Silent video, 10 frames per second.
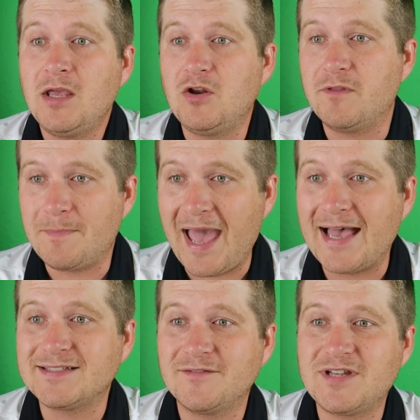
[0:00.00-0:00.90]
You know, in the
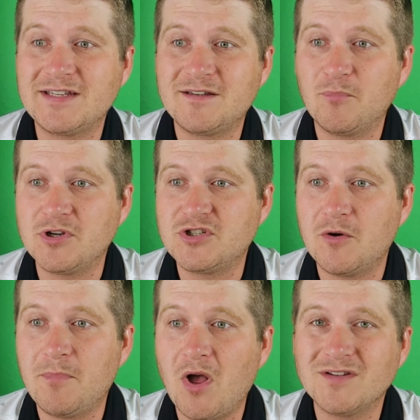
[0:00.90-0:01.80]
past I've tested
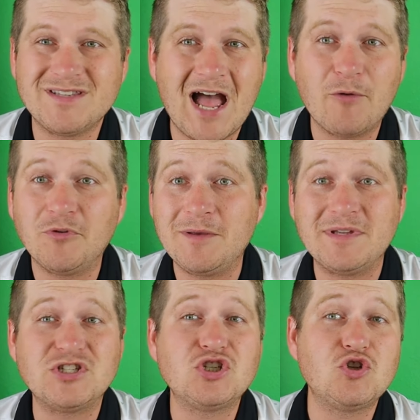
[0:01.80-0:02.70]
Bridgestone balls, not really
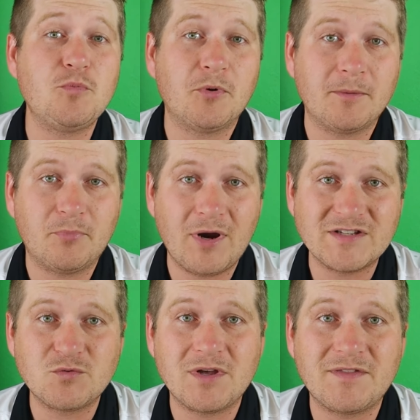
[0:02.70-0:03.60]
been super
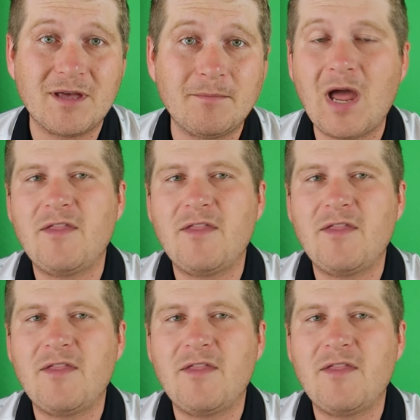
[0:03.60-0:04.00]
impressed with them.